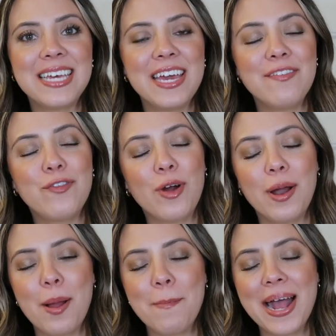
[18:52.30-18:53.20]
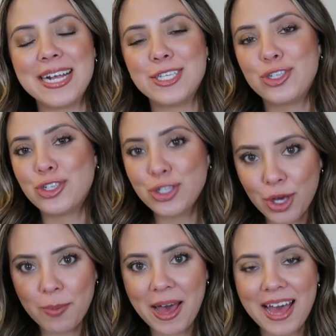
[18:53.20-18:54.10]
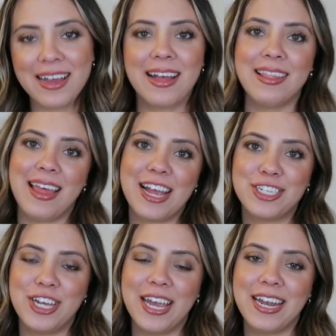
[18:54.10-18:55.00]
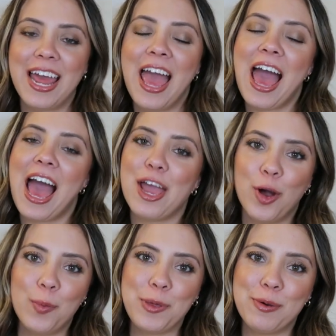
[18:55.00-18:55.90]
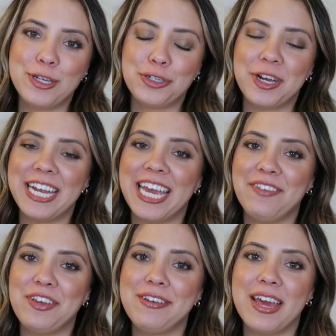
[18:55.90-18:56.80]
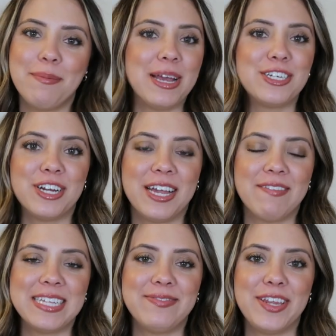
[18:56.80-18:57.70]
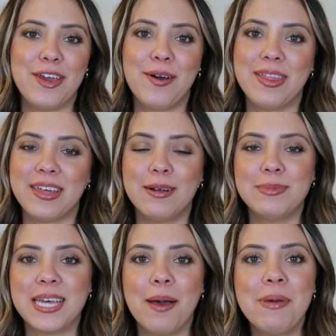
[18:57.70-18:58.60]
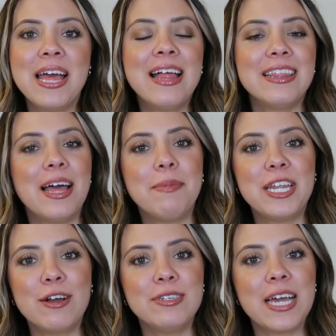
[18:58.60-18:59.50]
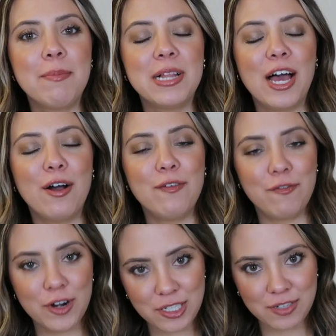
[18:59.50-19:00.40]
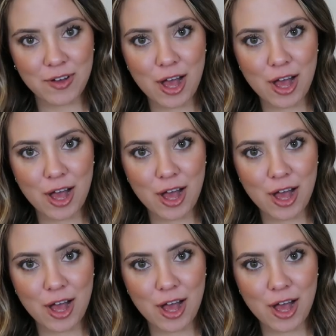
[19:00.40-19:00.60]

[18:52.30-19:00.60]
is it for my Scuba collection. I hope you enjoyed it. If you did, make sure to give this video a thumbs up. Let me know down below, first of